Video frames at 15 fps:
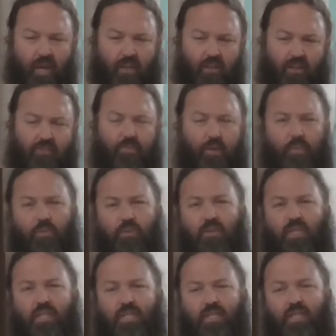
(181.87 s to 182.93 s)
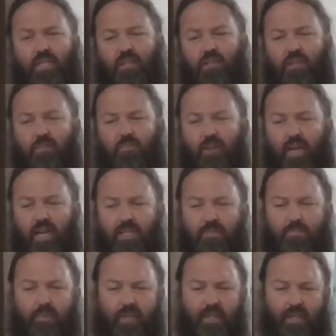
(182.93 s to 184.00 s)
A lot of people consider them
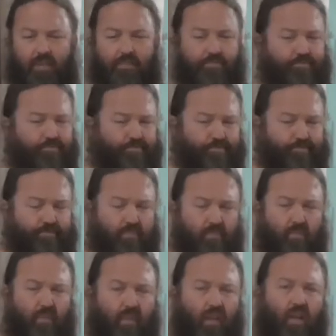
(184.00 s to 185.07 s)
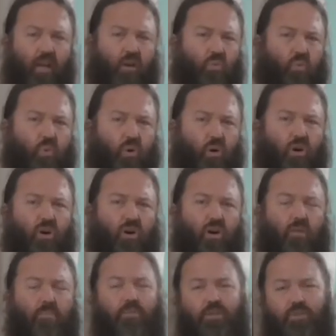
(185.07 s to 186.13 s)
as being a
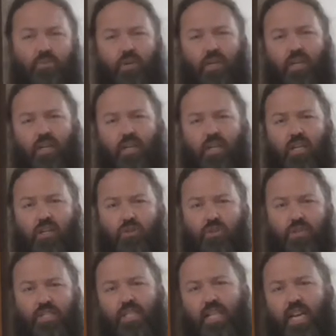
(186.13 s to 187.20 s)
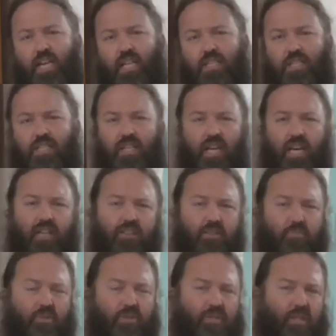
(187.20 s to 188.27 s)
war between Christianity and the
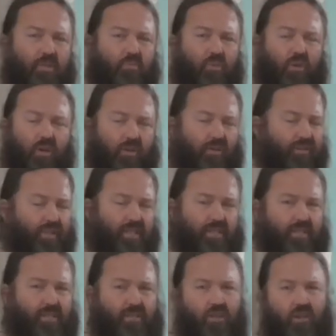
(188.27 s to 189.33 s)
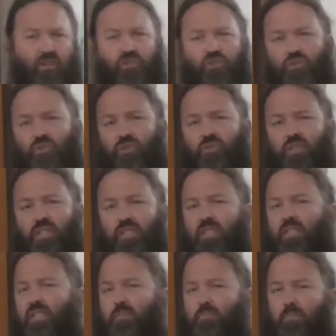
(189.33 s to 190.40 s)
Muslim world. This is not true. This
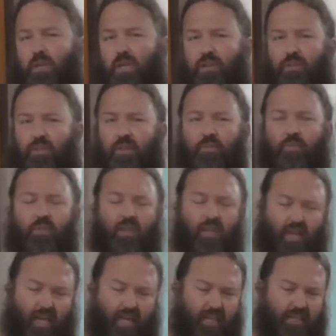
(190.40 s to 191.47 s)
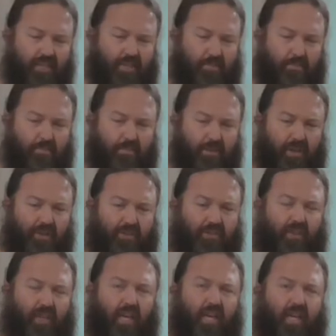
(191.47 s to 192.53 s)
is a myth, and it's a
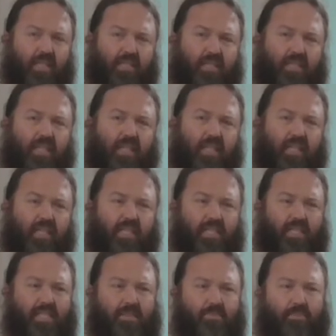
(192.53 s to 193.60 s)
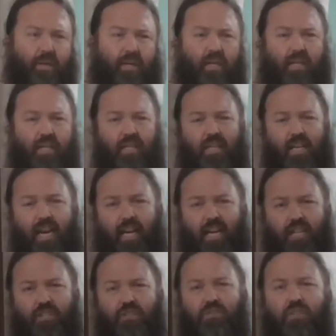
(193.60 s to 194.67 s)
myth that has inspired
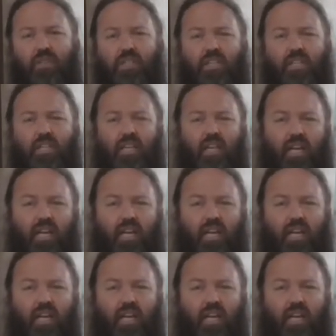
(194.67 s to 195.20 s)
hatred